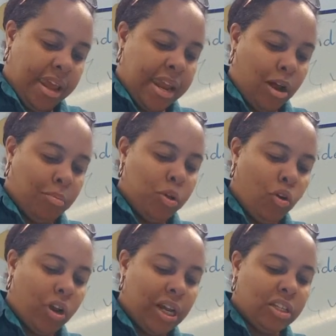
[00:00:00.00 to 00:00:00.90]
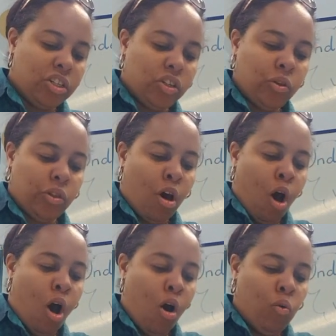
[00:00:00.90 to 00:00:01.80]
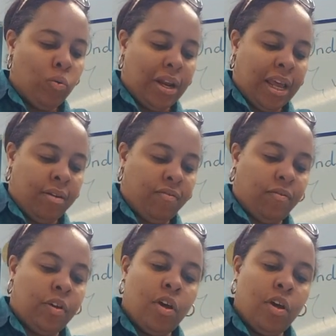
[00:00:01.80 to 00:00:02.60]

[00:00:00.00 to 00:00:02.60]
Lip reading: Now I'm not going to do the whole leaf